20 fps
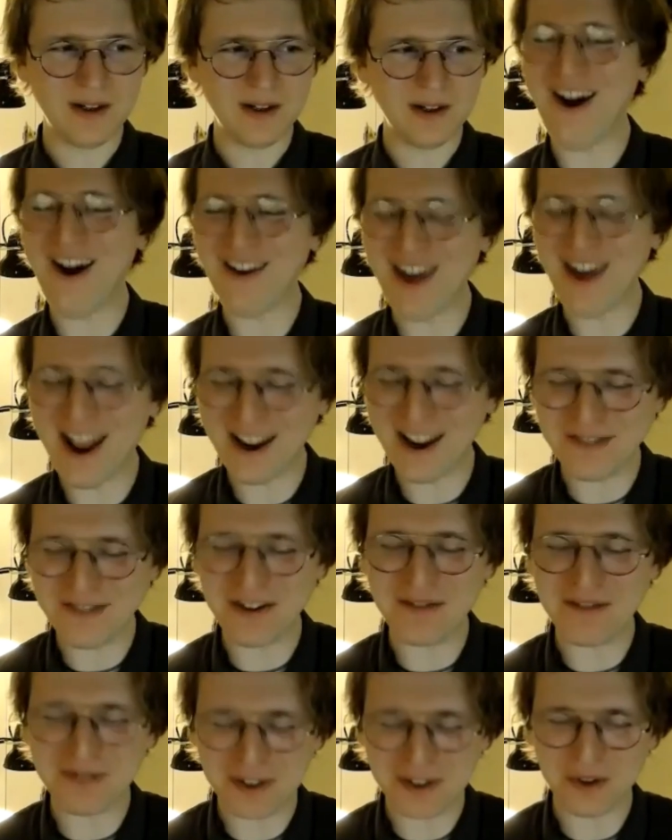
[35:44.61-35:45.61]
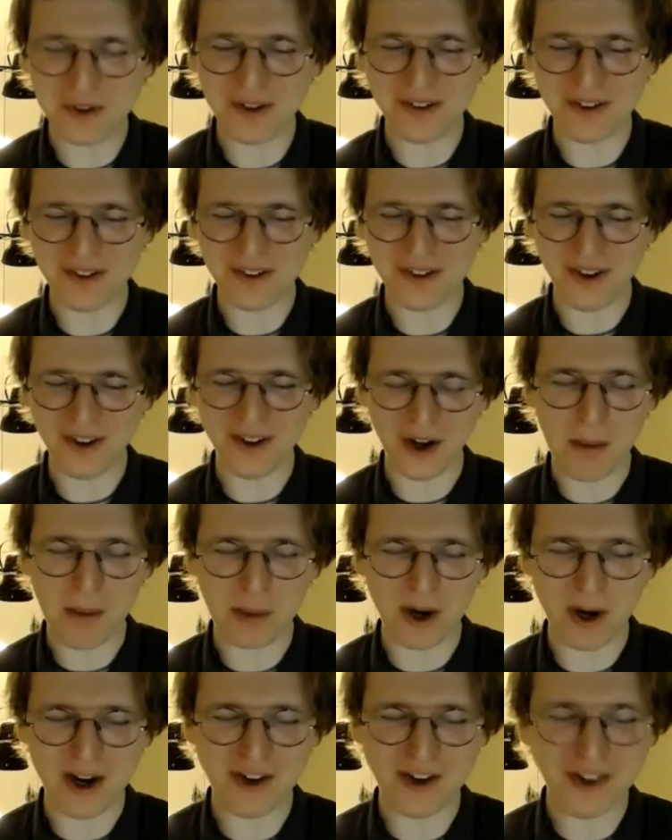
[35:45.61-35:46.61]
non-negative influences on
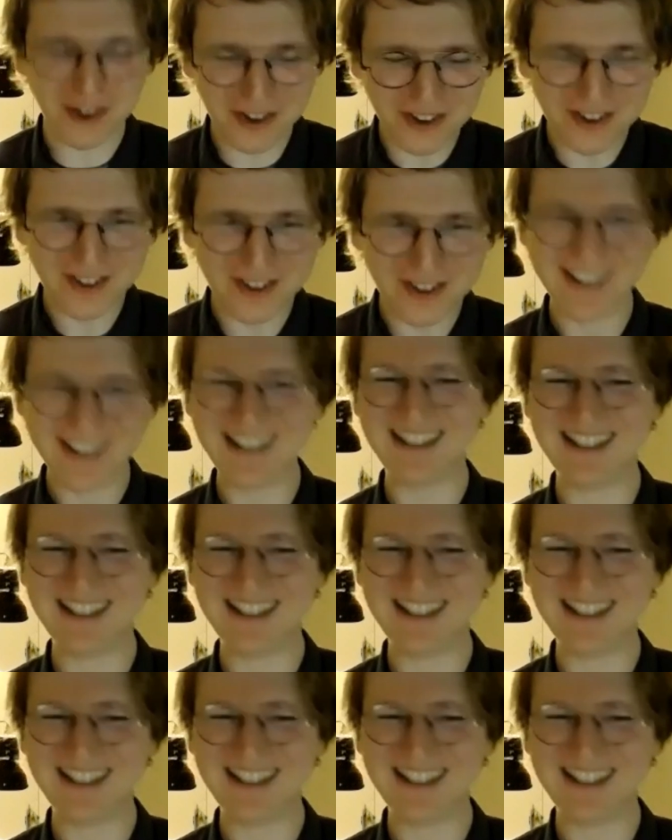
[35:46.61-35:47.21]
operations.